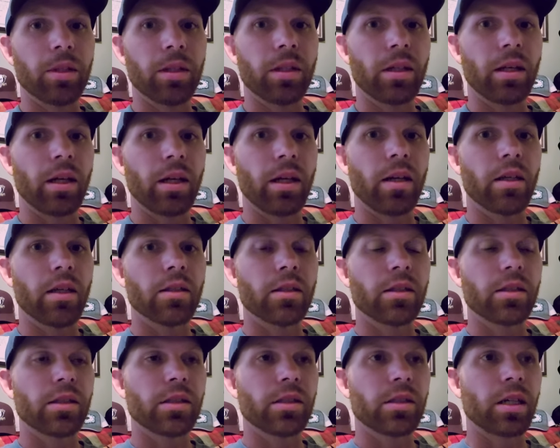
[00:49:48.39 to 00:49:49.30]
today
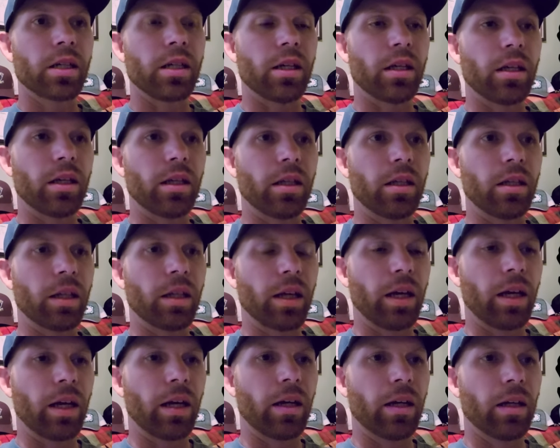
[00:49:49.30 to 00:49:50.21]
saying
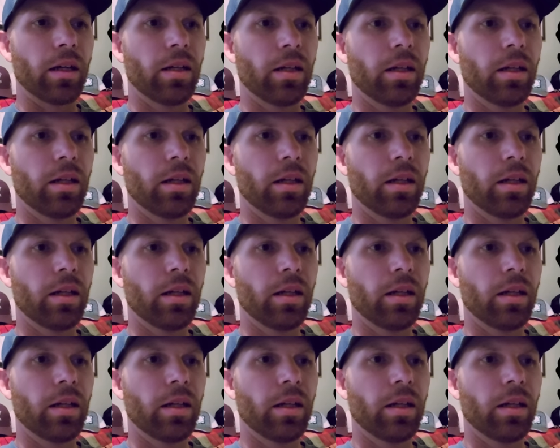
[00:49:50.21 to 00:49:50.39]
that